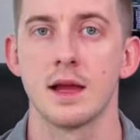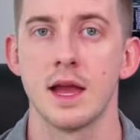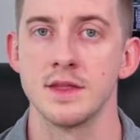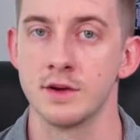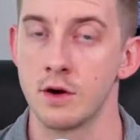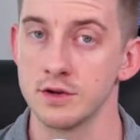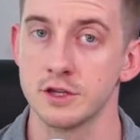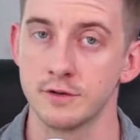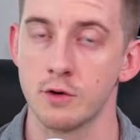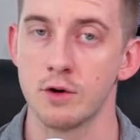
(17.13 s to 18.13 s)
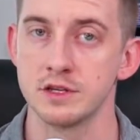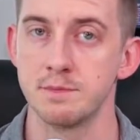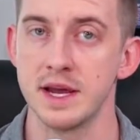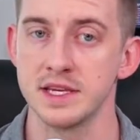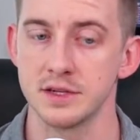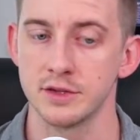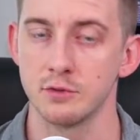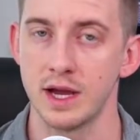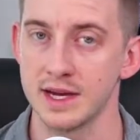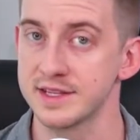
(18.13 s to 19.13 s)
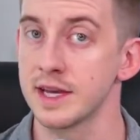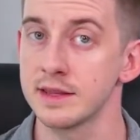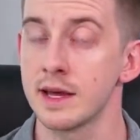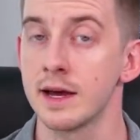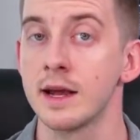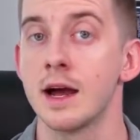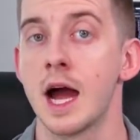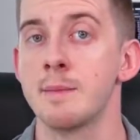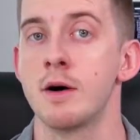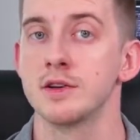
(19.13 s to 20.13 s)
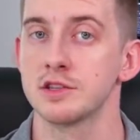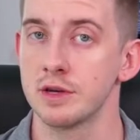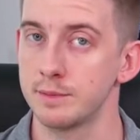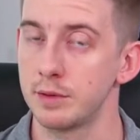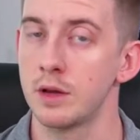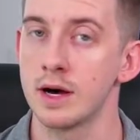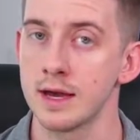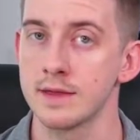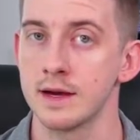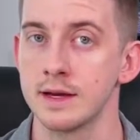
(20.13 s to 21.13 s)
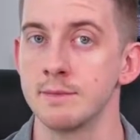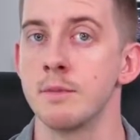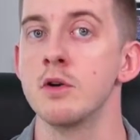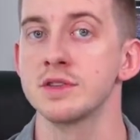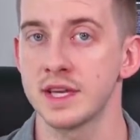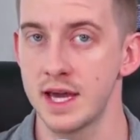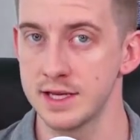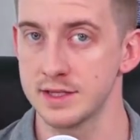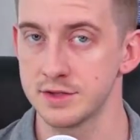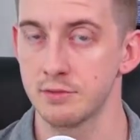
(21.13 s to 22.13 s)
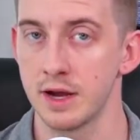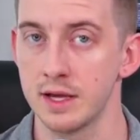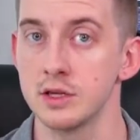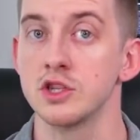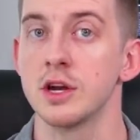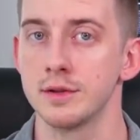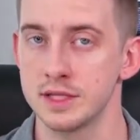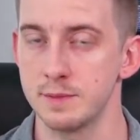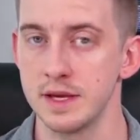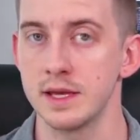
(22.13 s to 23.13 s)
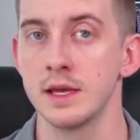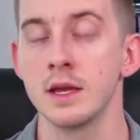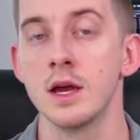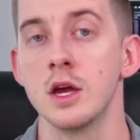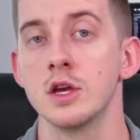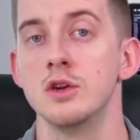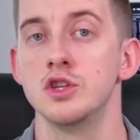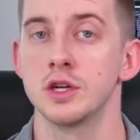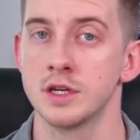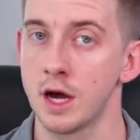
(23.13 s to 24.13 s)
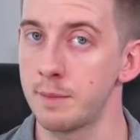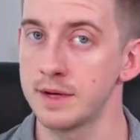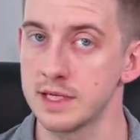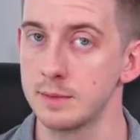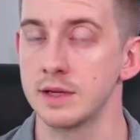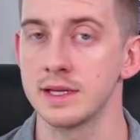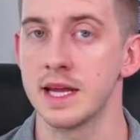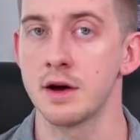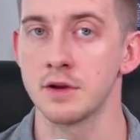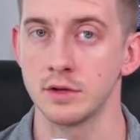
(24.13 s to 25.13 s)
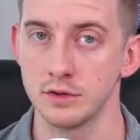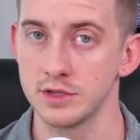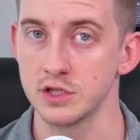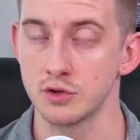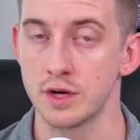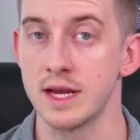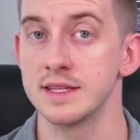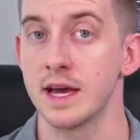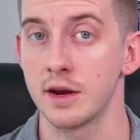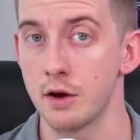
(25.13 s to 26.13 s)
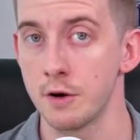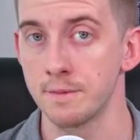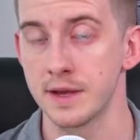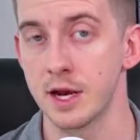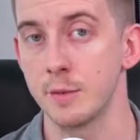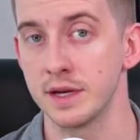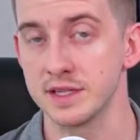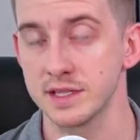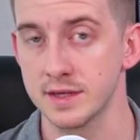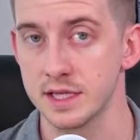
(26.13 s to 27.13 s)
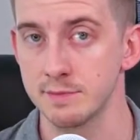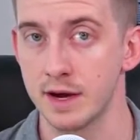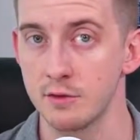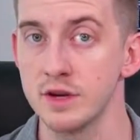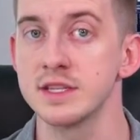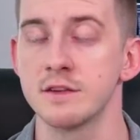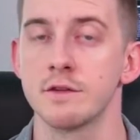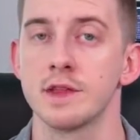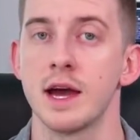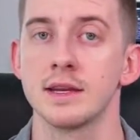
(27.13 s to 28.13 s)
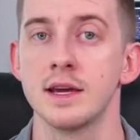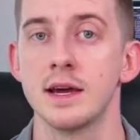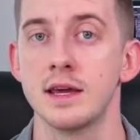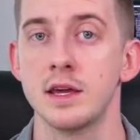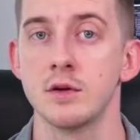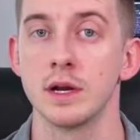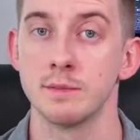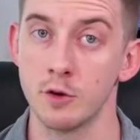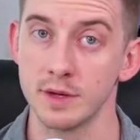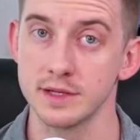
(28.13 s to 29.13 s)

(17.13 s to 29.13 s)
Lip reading: And then also, of course, based on the way I said that, I'm also implying that in most cases, right, generally speaking, you should not be doubling down on losing trades at all, and I'll be discussing my reasoning for that here in a moment.